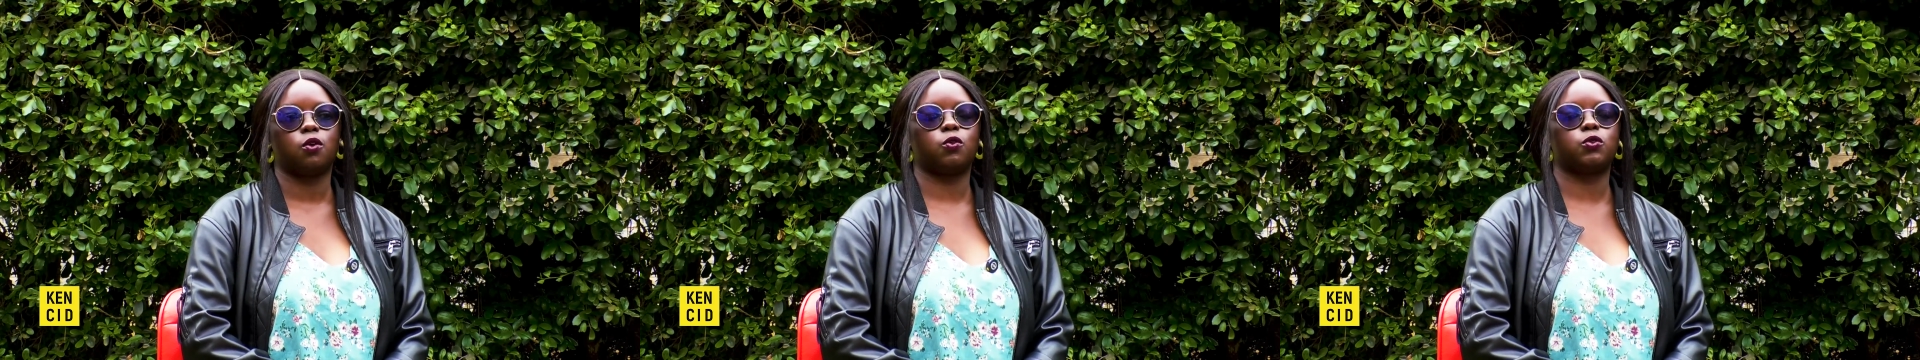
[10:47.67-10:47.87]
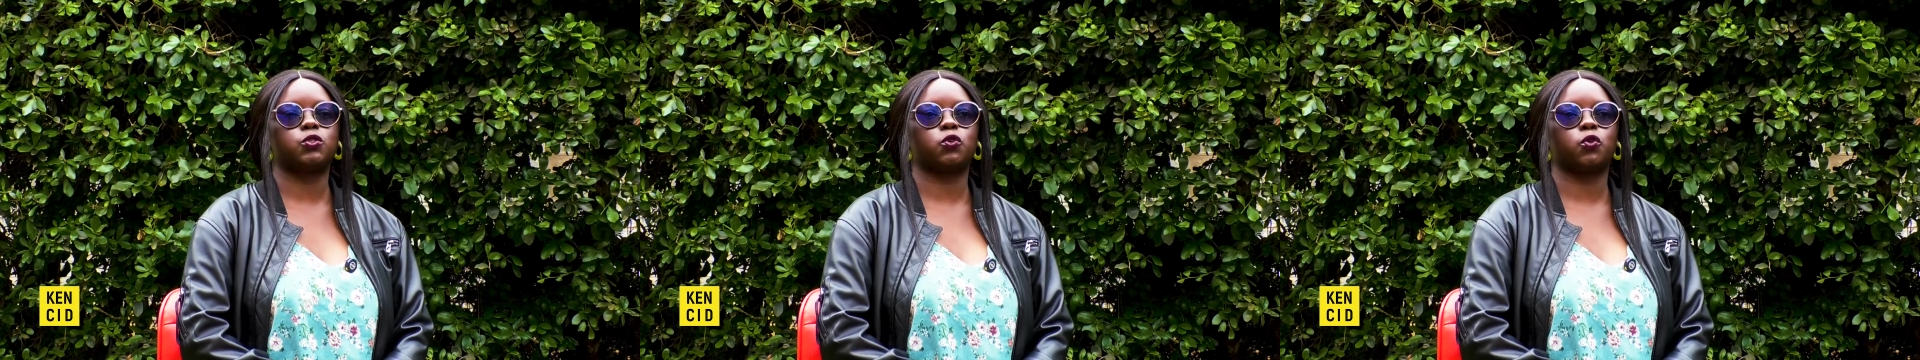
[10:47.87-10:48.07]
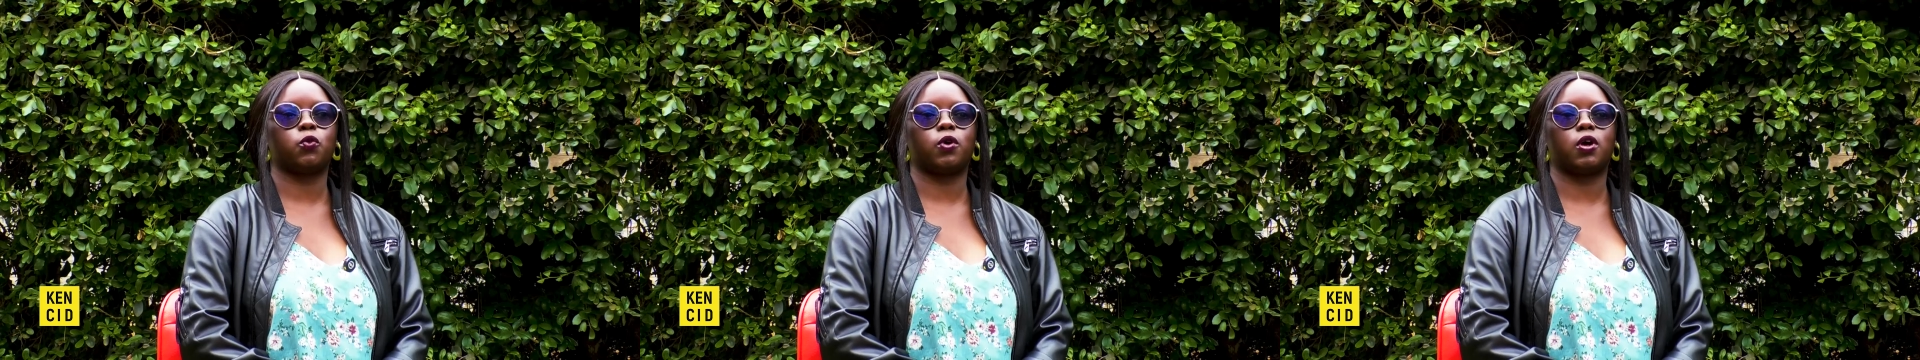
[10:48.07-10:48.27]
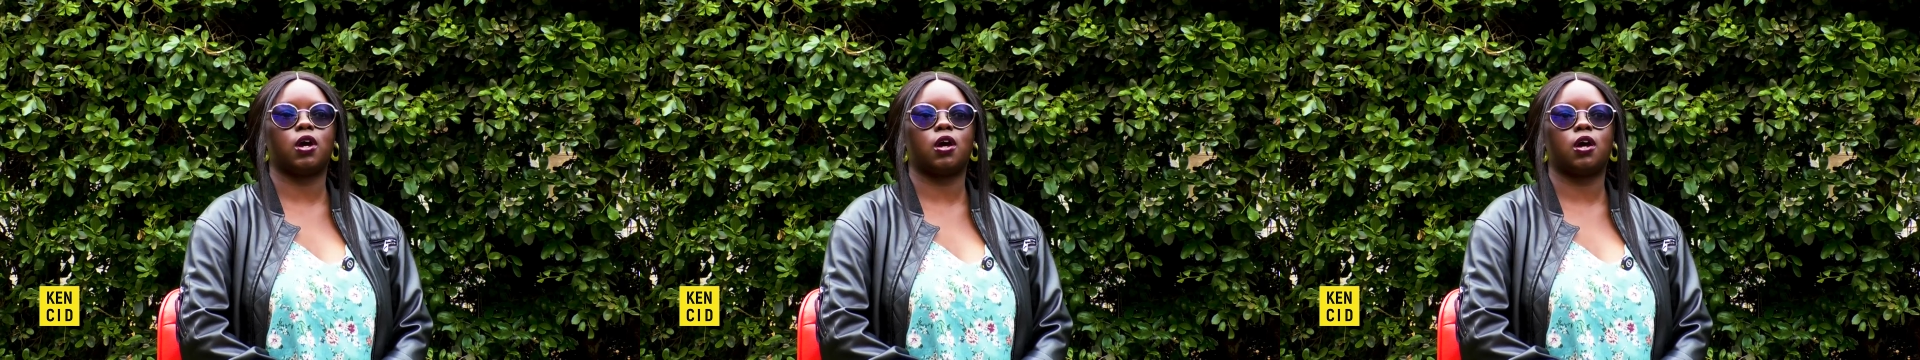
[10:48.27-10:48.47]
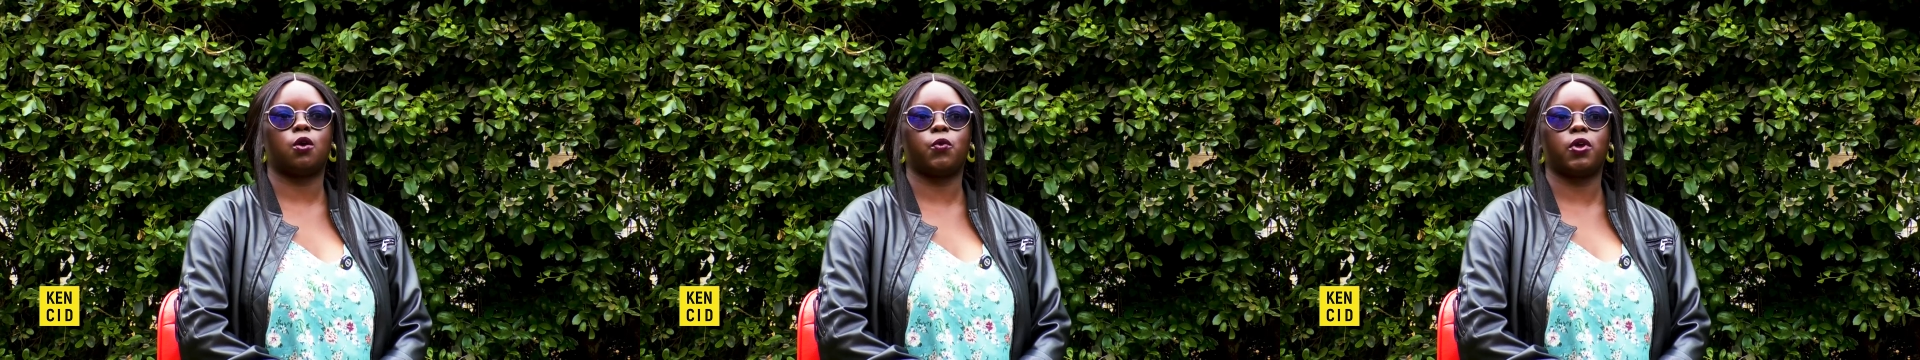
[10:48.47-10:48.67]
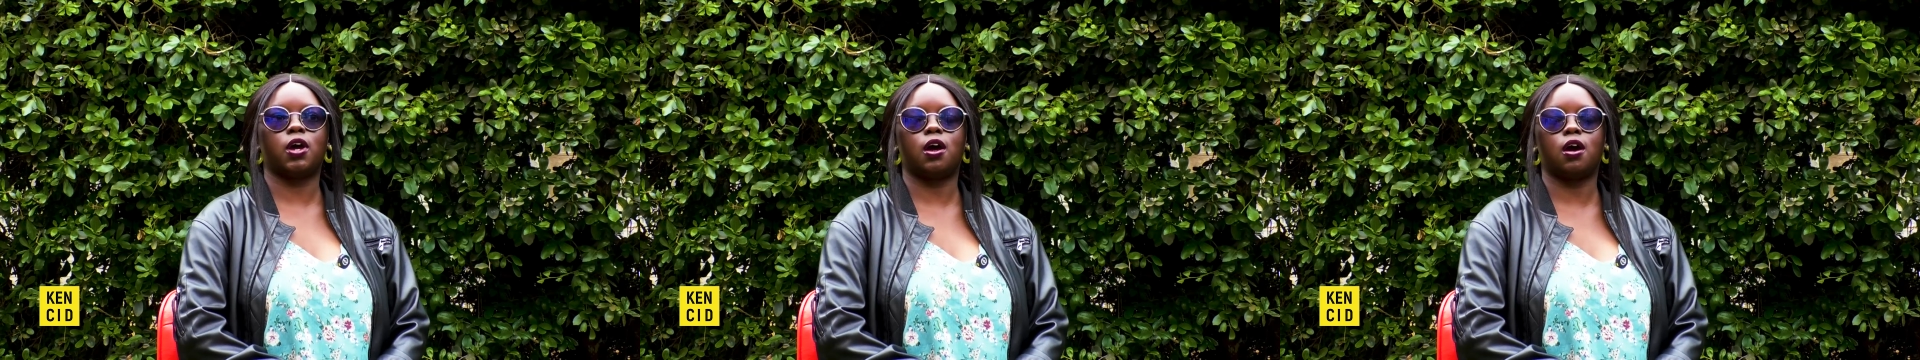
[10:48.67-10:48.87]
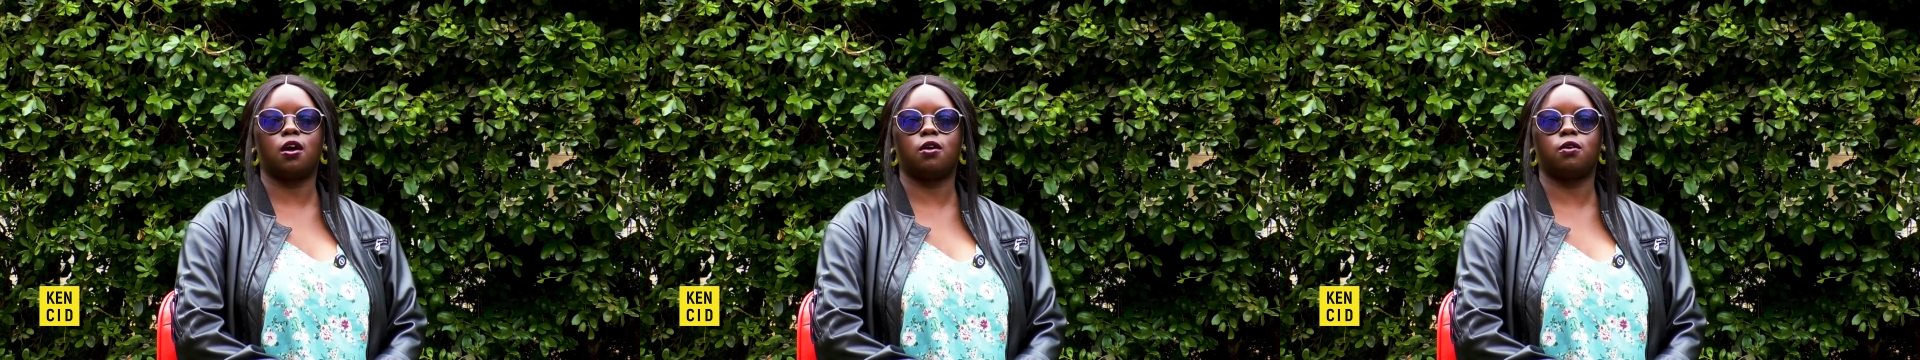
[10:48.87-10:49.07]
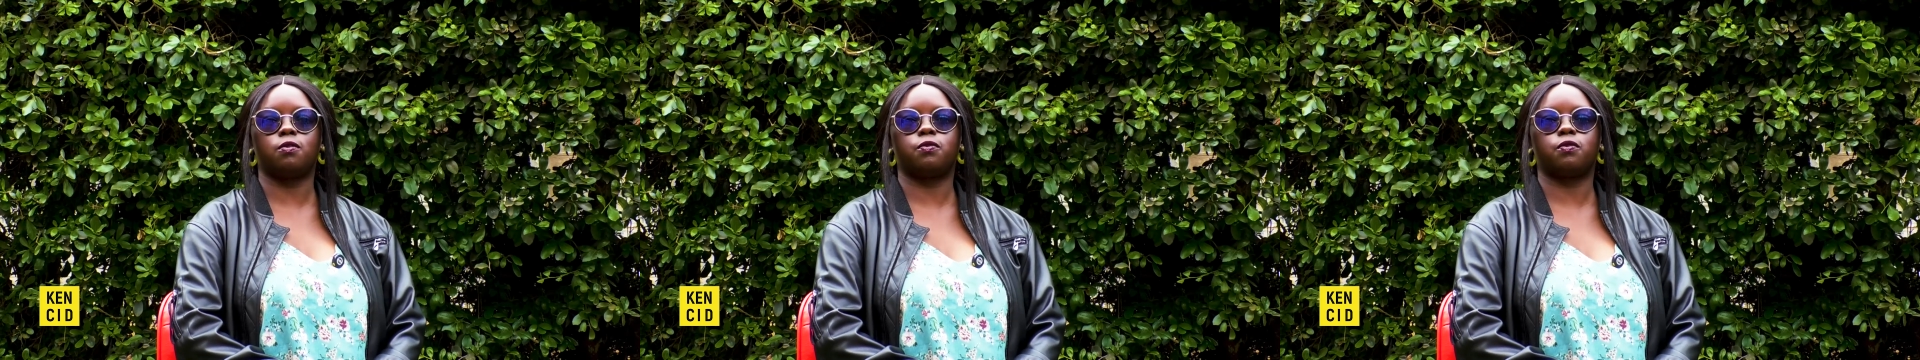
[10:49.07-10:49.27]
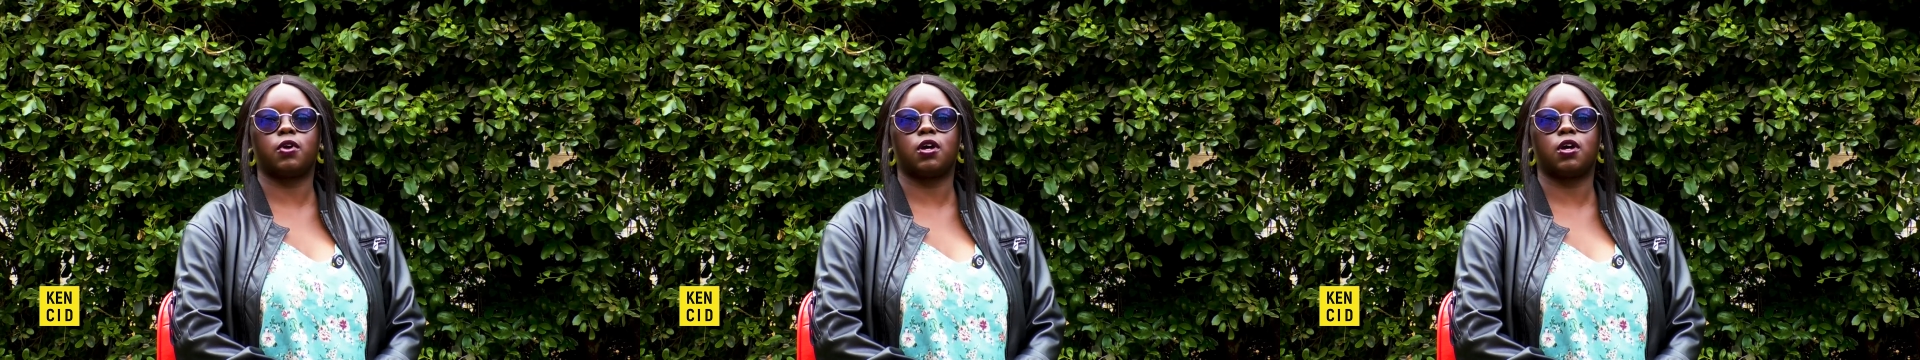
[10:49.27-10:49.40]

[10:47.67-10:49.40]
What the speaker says: Also, we have